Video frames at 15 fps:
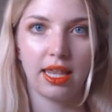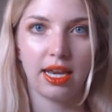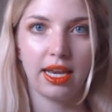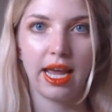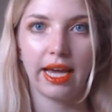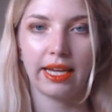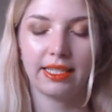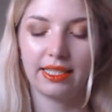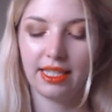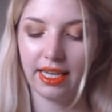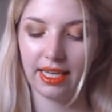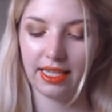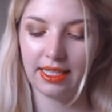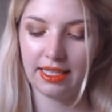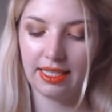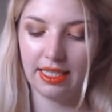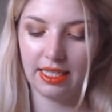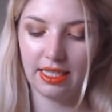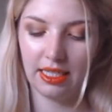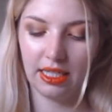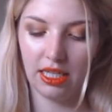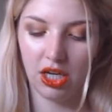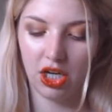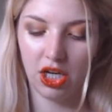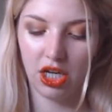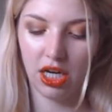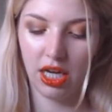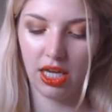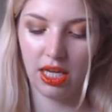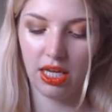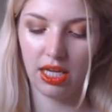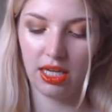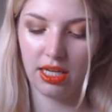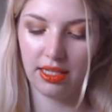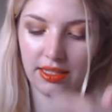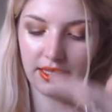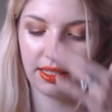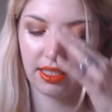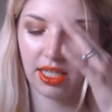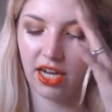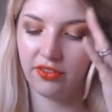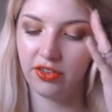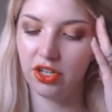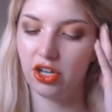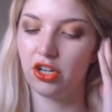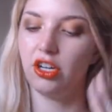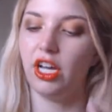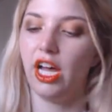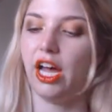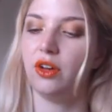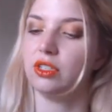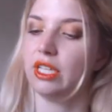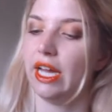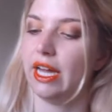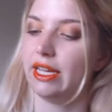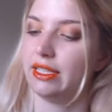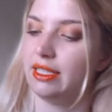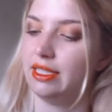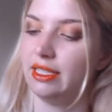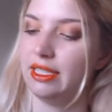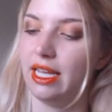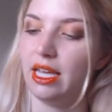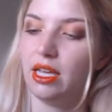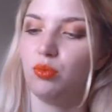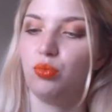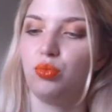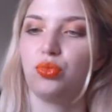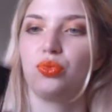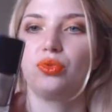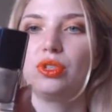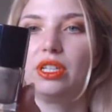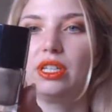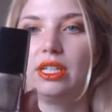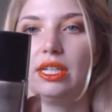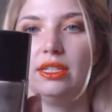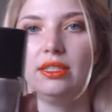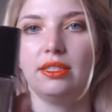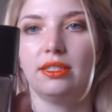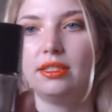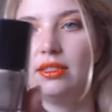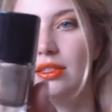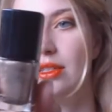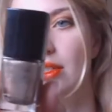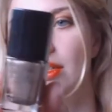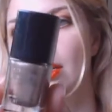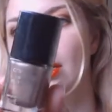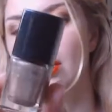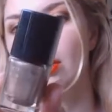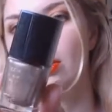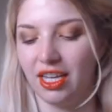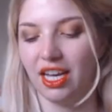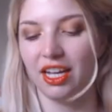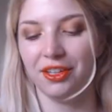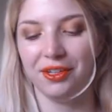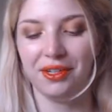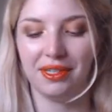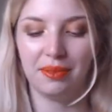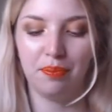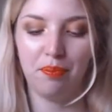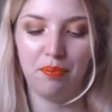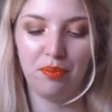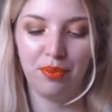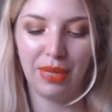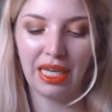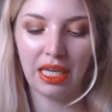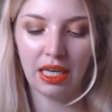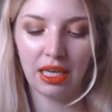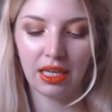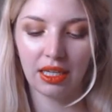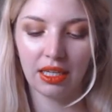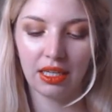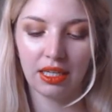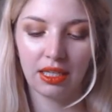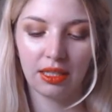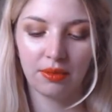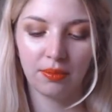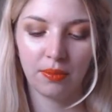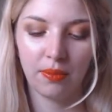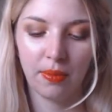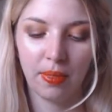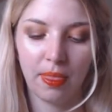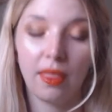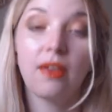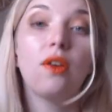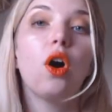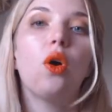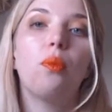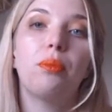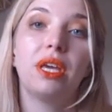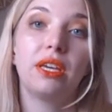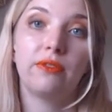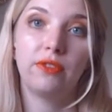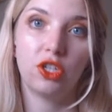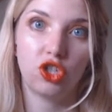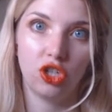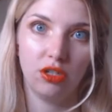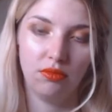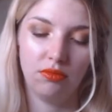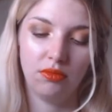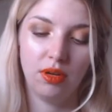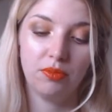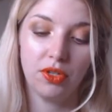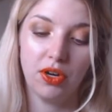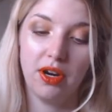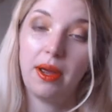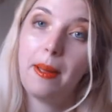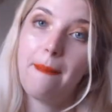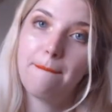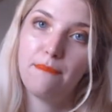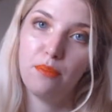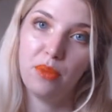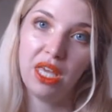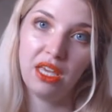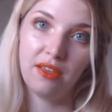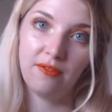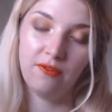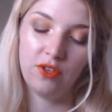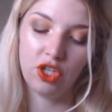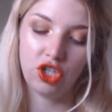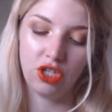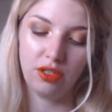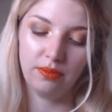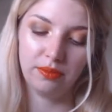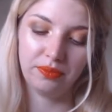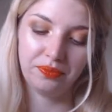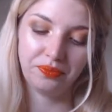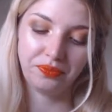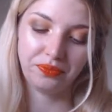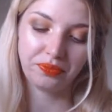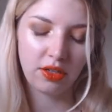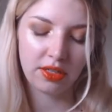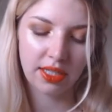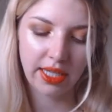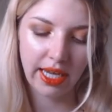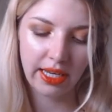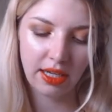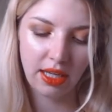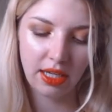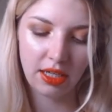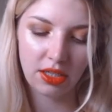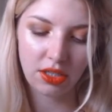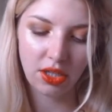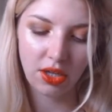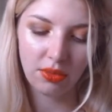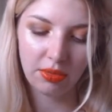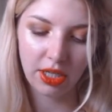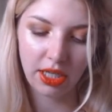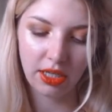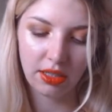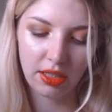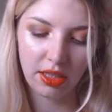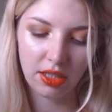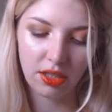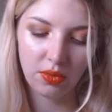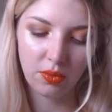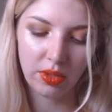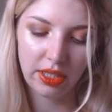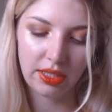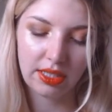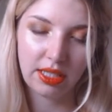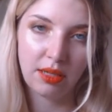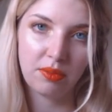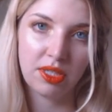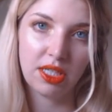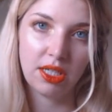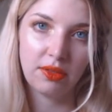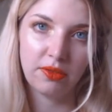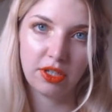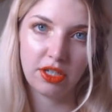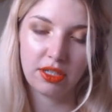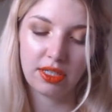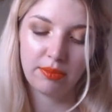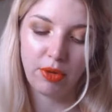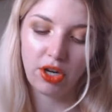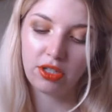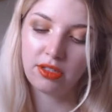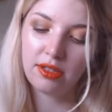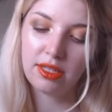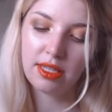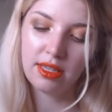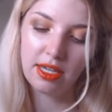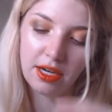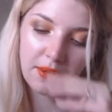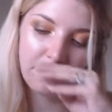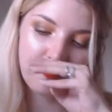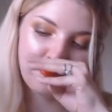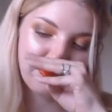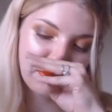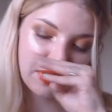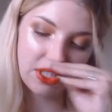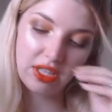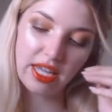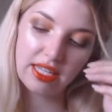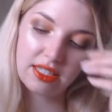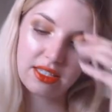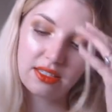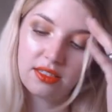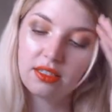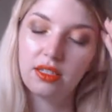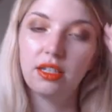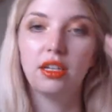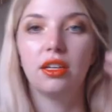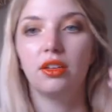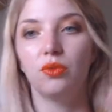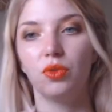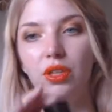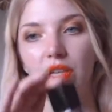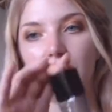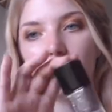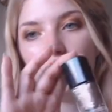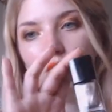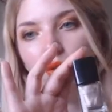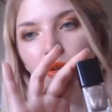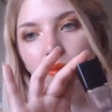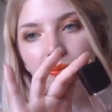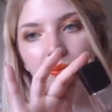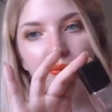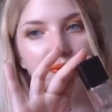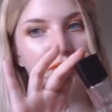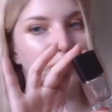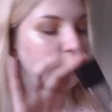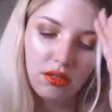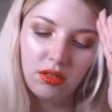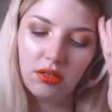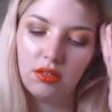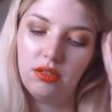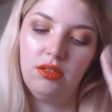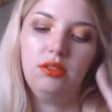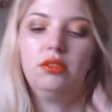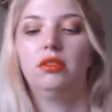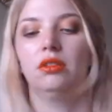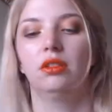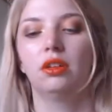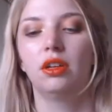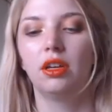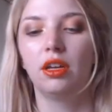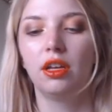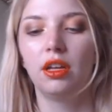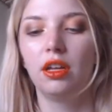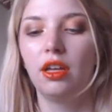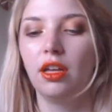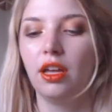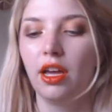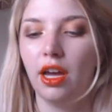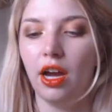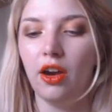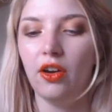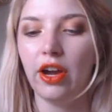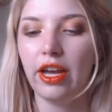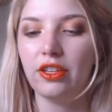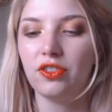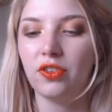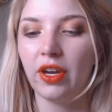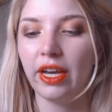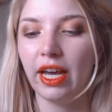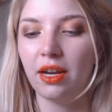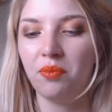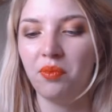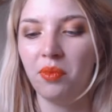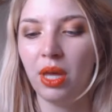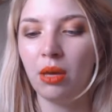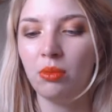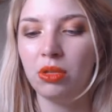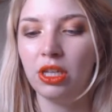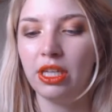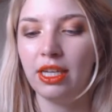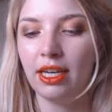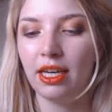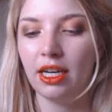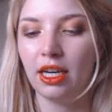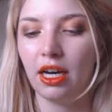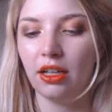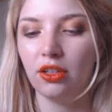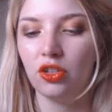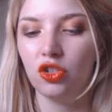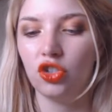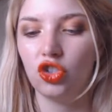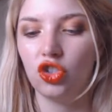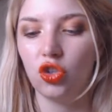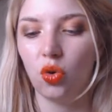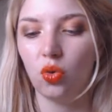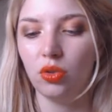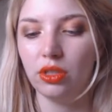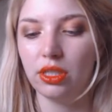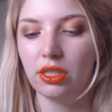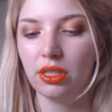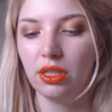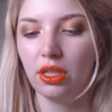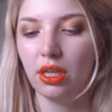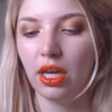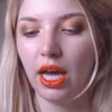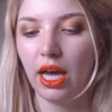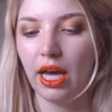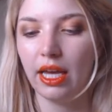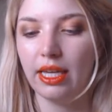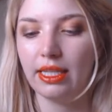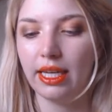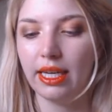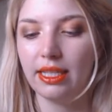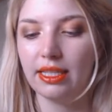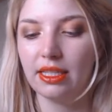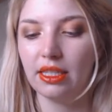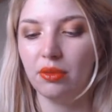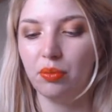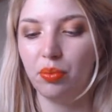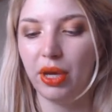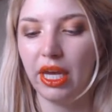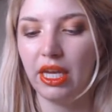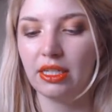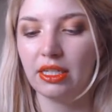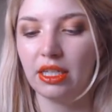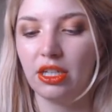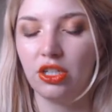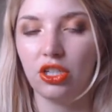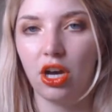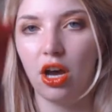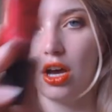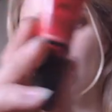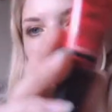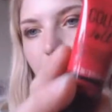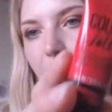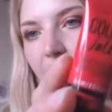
The next thing I see in here is CoverGirl Outlast Stay Brilliant. The color is mink. Oh, mink vision. I'm sorry. Mink vision. It looks kind of like a taupe color with some silver sparkles in there. So that's really cute. Aww. All right, so I got a Maybelline Color Jolt uh, Intense Lip Paint in Talk